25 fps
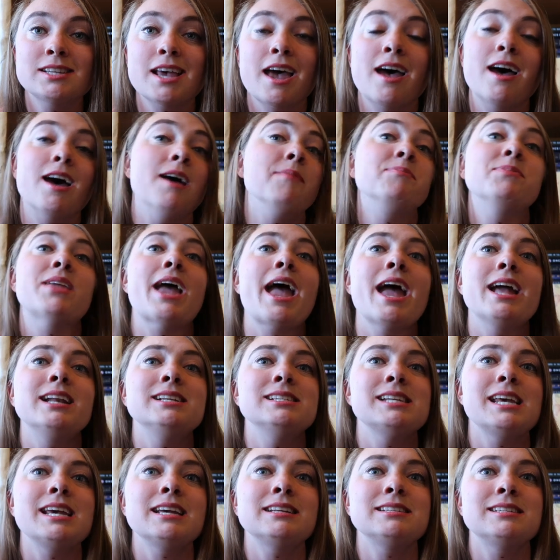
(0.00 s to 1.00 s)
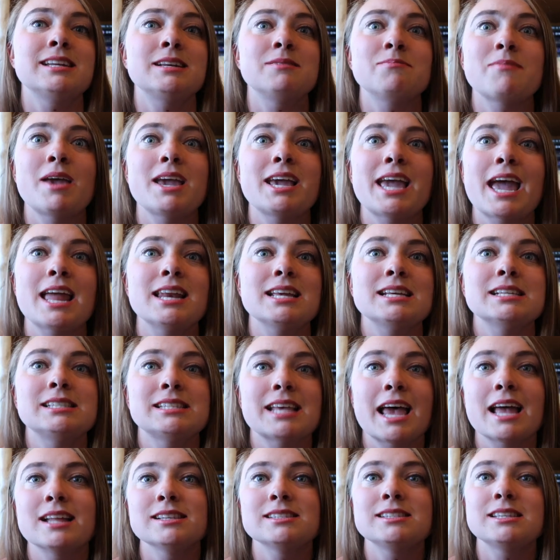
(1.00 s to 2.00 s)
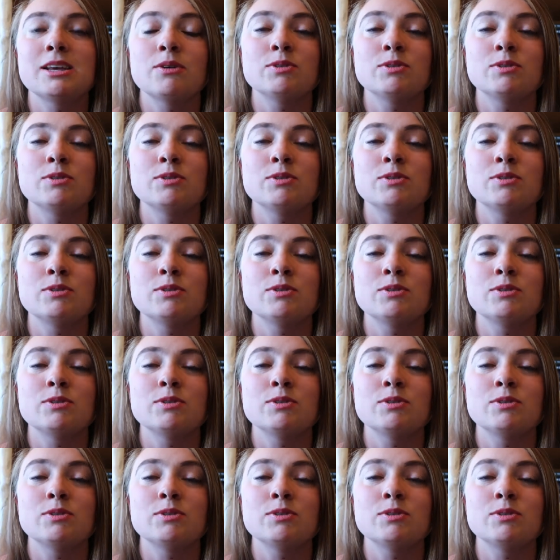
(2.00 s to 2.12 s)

The ending didn't make any sense.